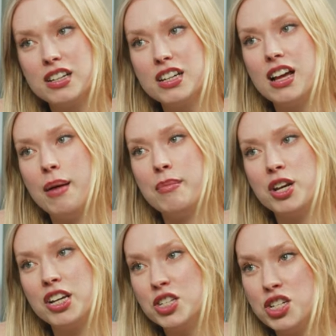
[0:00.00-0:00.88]
yeah. I'm not
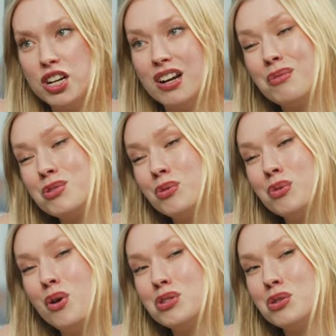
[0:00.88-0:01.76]
an engineer, and I was
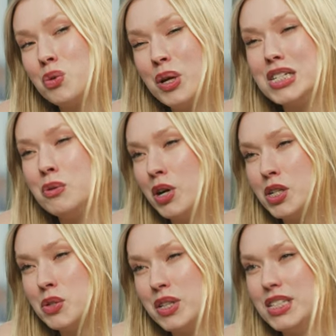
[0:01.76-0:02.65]
also 21,
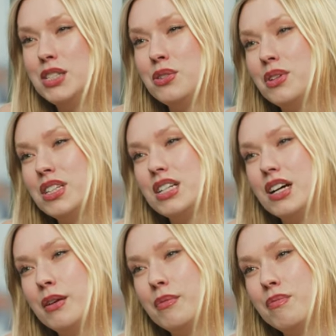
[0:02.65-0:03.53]
22 yeah, at the
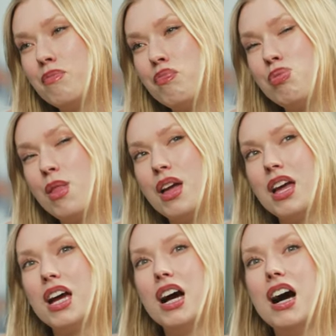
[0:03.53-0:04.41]
time, yeah.
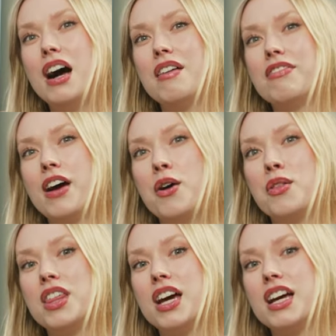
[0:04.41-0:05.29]
I
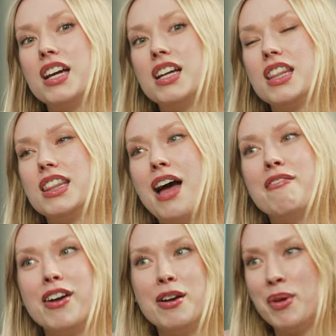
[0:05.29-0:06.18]
found that that
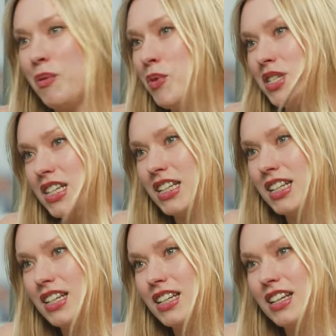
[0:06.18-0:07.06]
environment wasn't
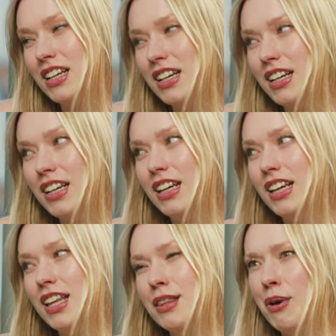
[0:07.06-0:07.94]

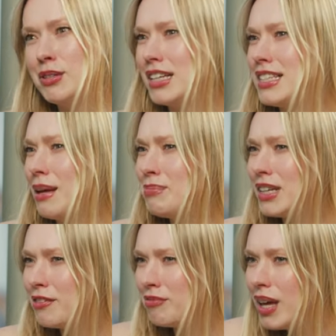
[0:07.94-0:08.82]
the most accepting
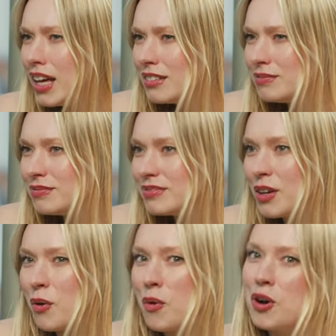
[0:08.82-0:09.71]
of me
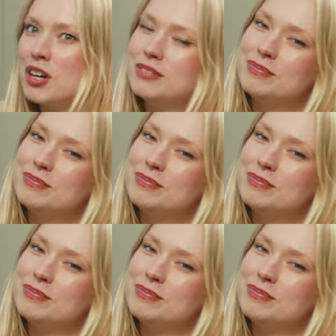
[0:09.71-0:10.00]
or